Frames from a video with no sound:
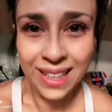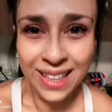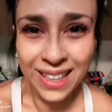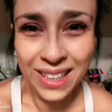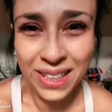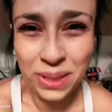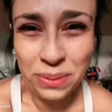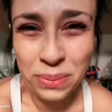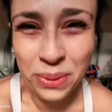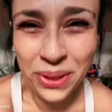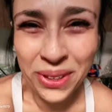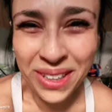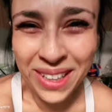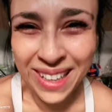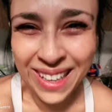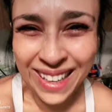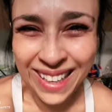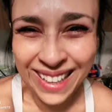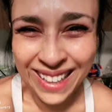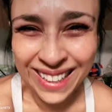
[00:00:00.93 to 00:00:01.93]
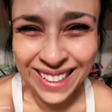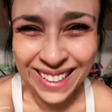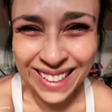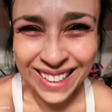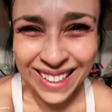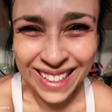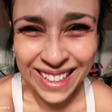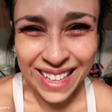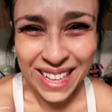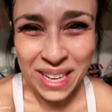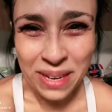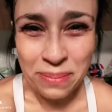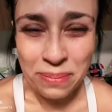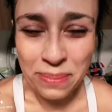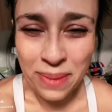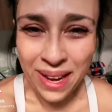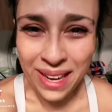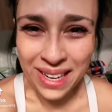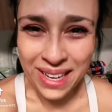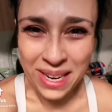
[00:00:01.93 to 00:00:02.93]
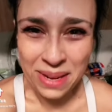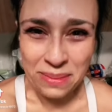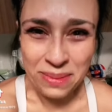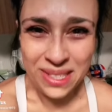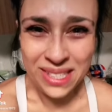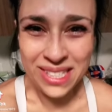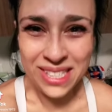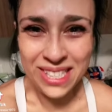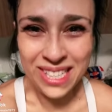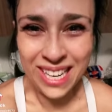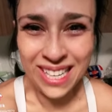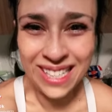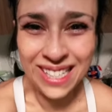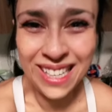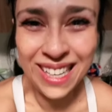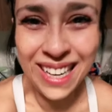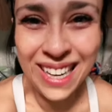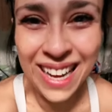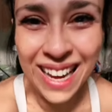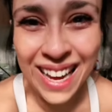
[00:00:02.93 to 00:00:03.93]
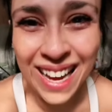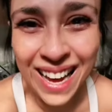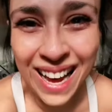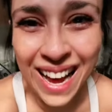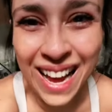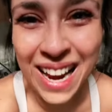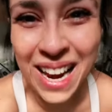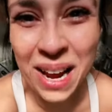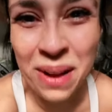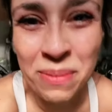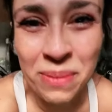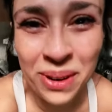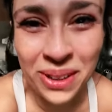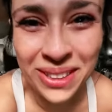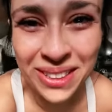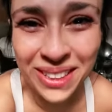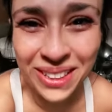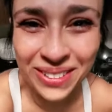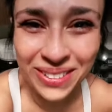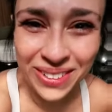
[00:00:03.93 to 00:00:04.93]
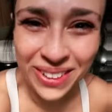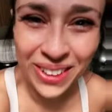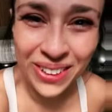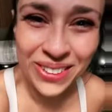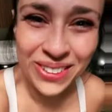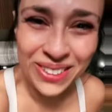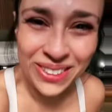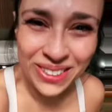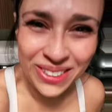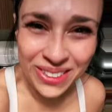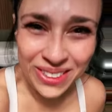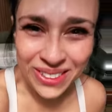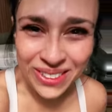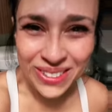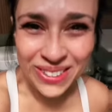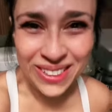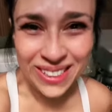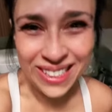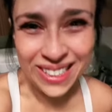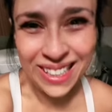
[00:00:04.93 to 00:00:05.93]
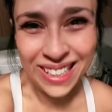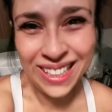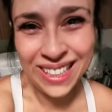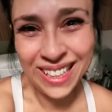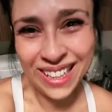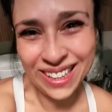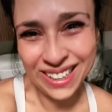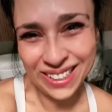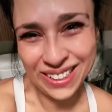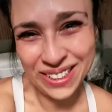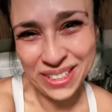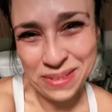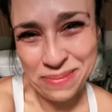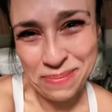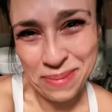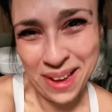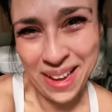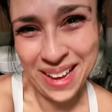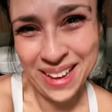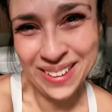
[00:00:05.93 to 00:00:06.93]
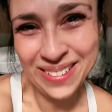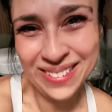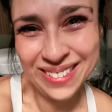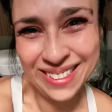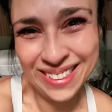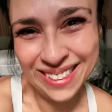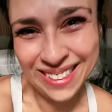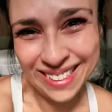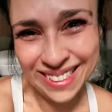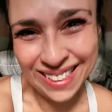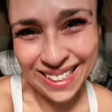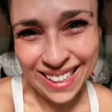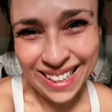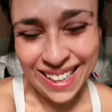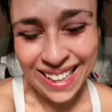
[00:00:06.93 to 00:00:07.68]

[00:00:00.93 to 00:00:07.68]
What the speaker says: Good morning. My name is Jessica, and I'm on the road to losing 30 pounds.